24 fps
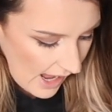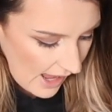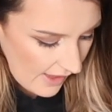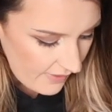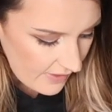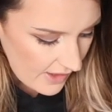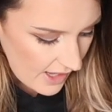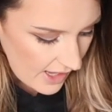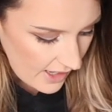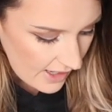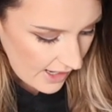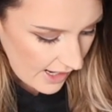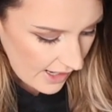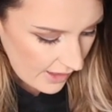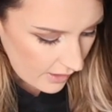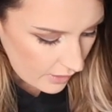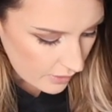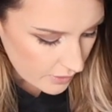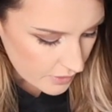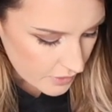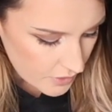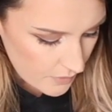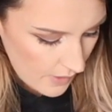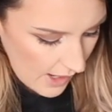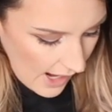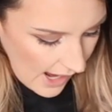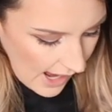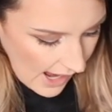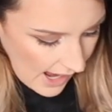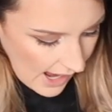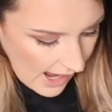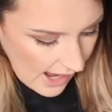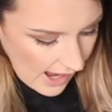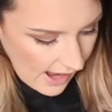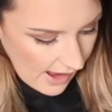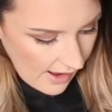and then I also
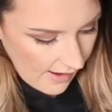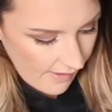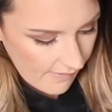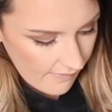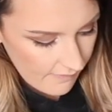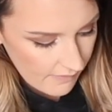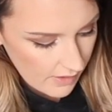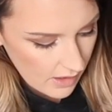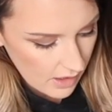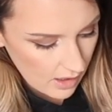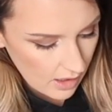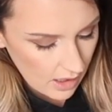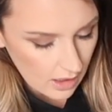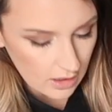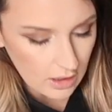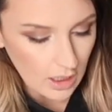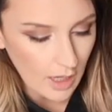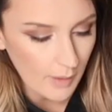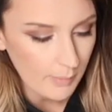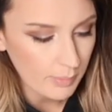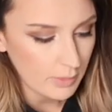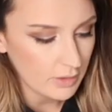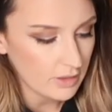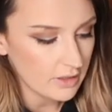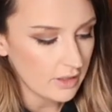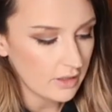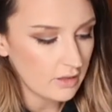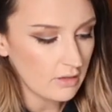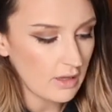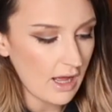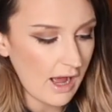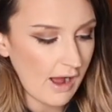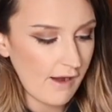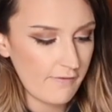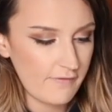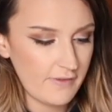have a couple
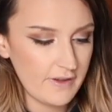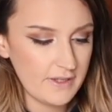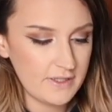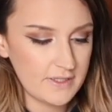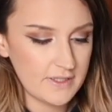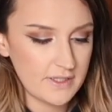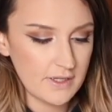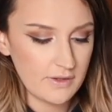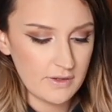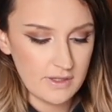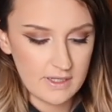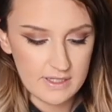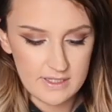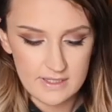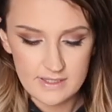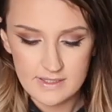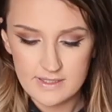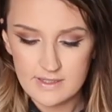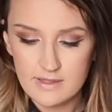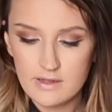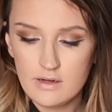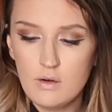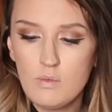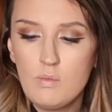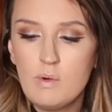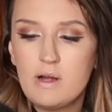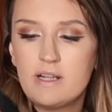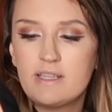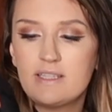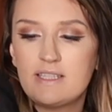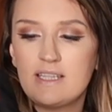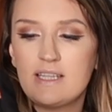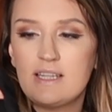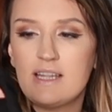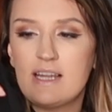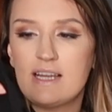little outfits. So this is a little
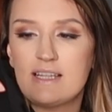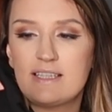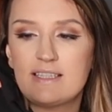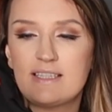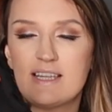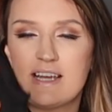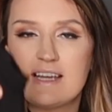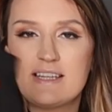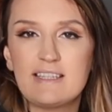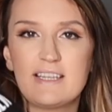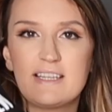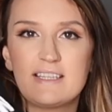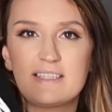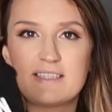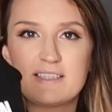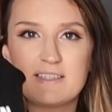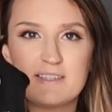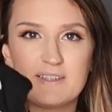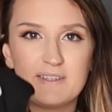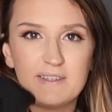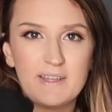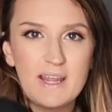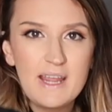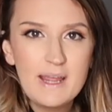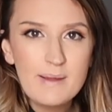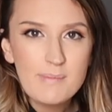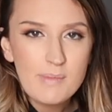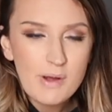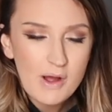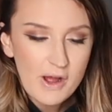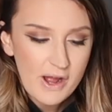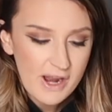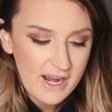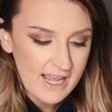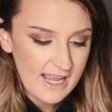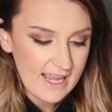onesie that says his little name
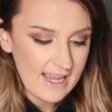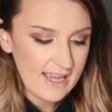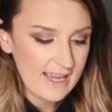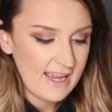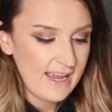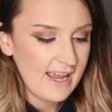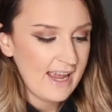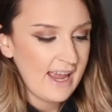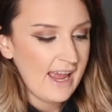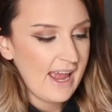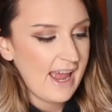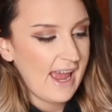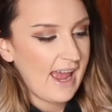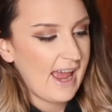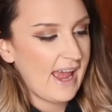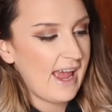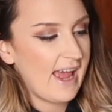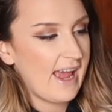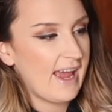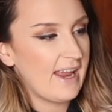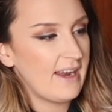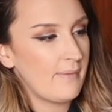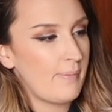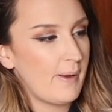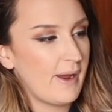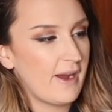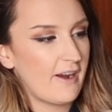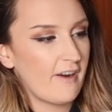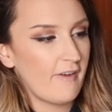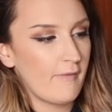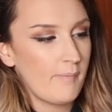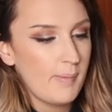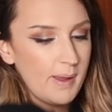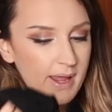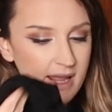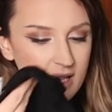on it, and a
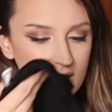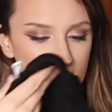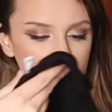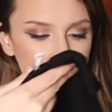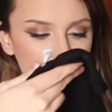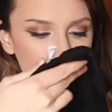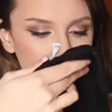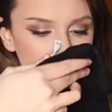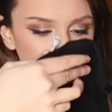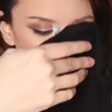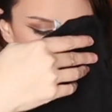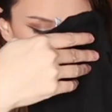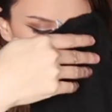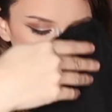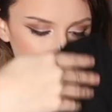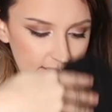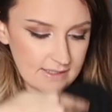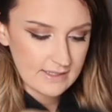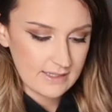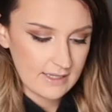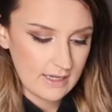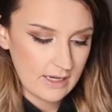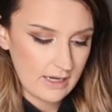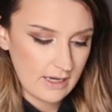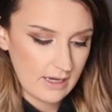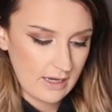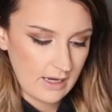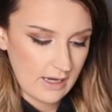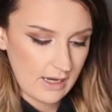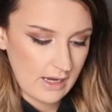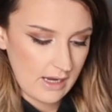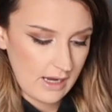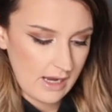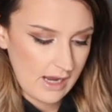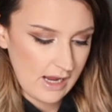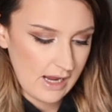pair of pants.
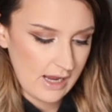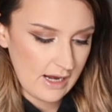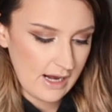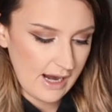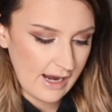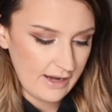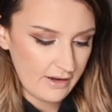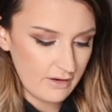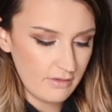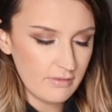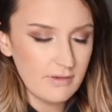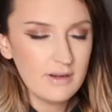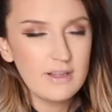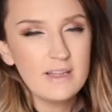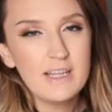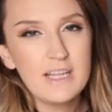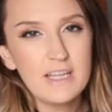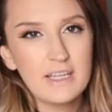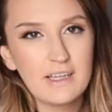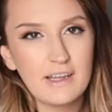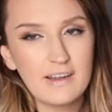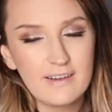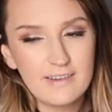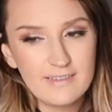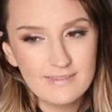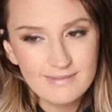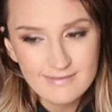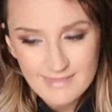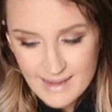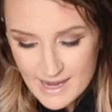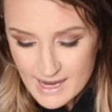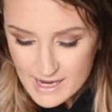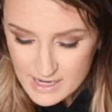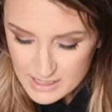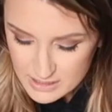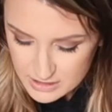And I don't want to like
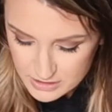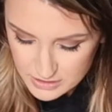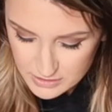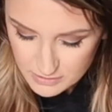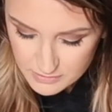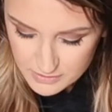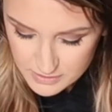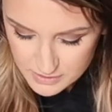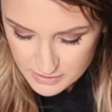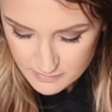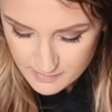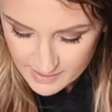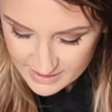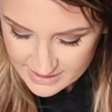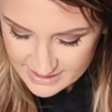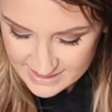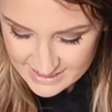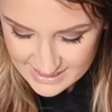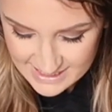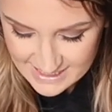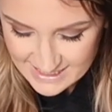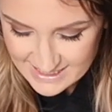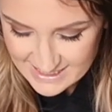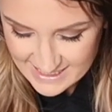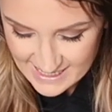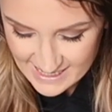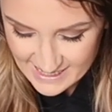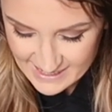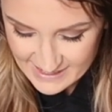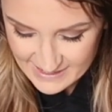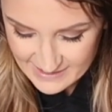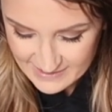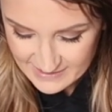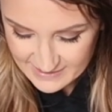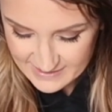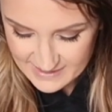show too much
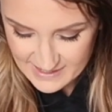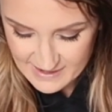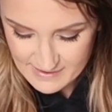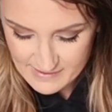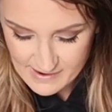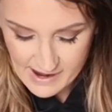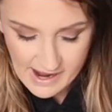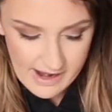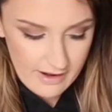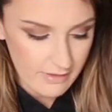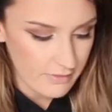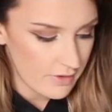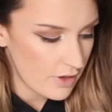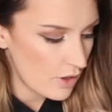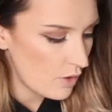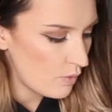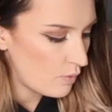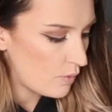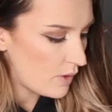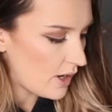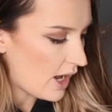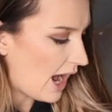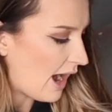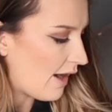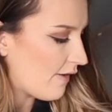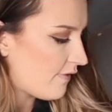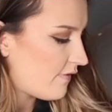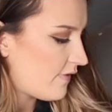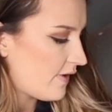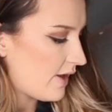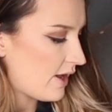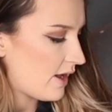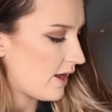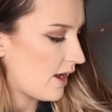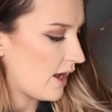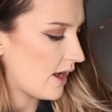detail because I don't know what
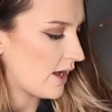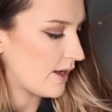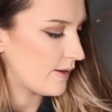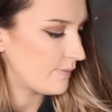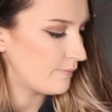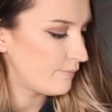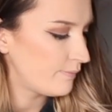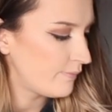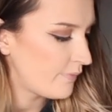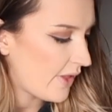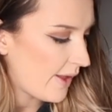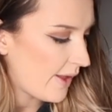outfit I'm